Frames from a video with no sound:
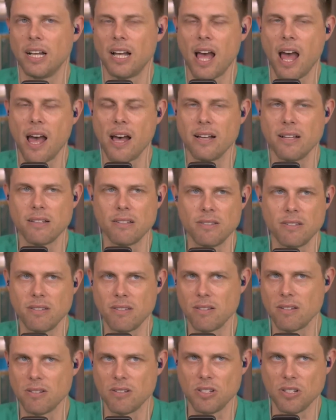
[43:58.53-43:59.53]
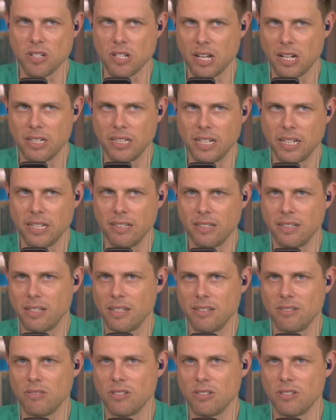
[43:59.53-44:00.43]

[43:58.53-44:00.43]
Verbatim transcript: as just kind of like it,